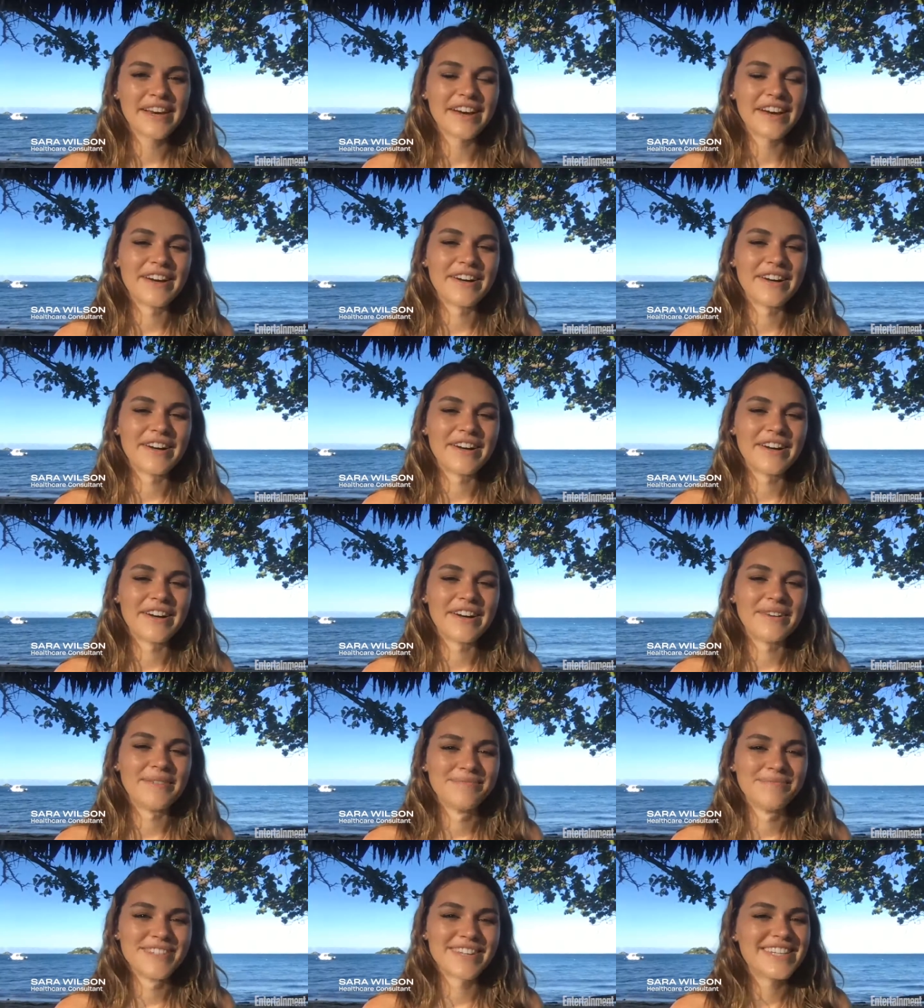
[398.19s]

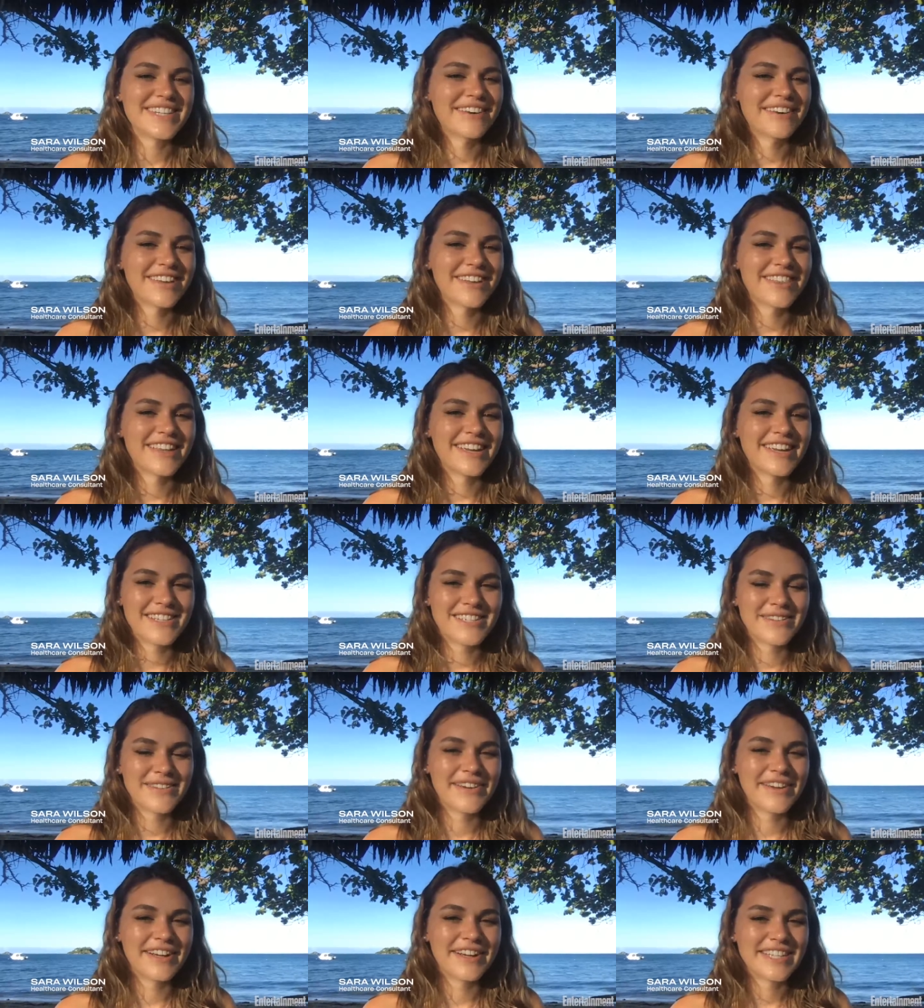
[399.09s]
Um, so I definitely
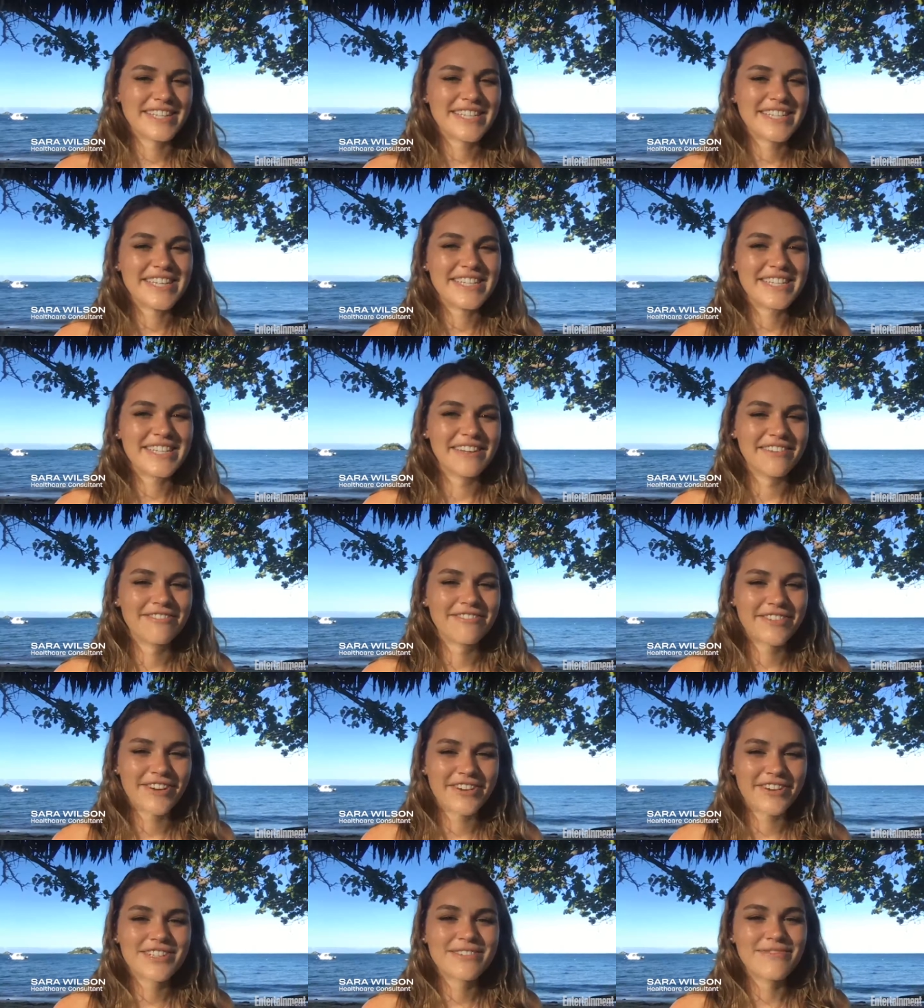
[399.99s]
think doing a season
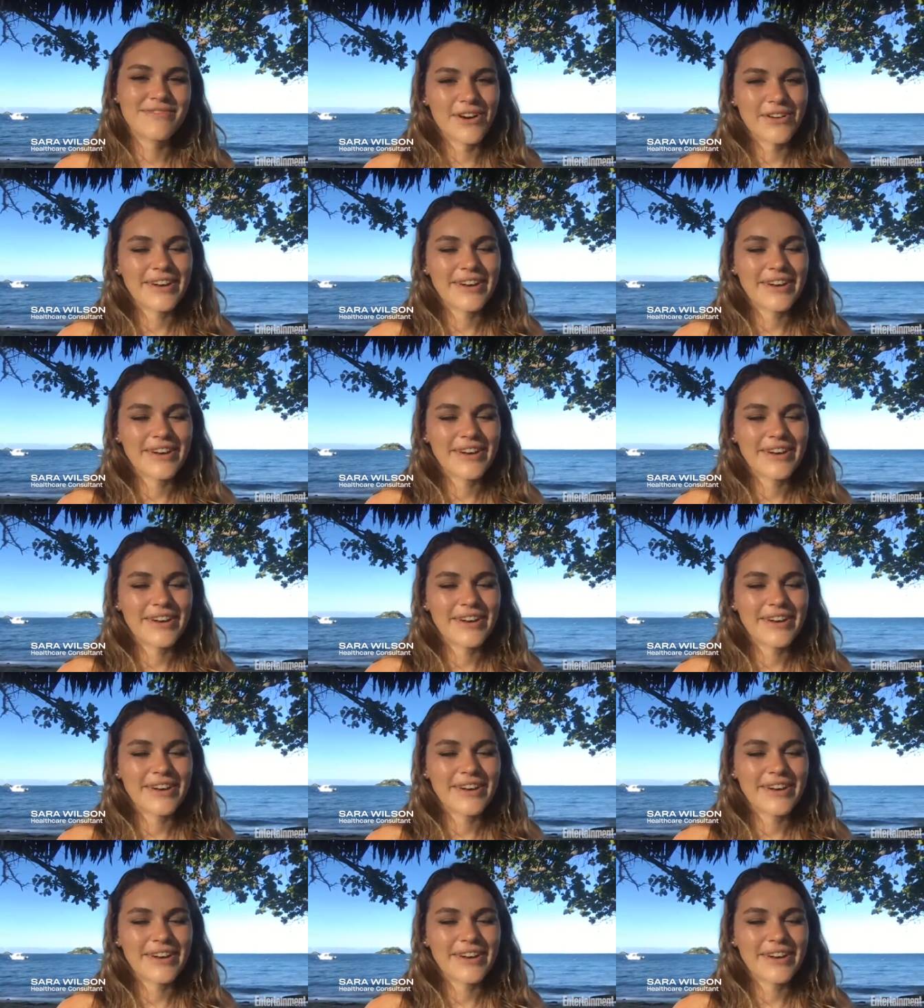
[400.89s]
of first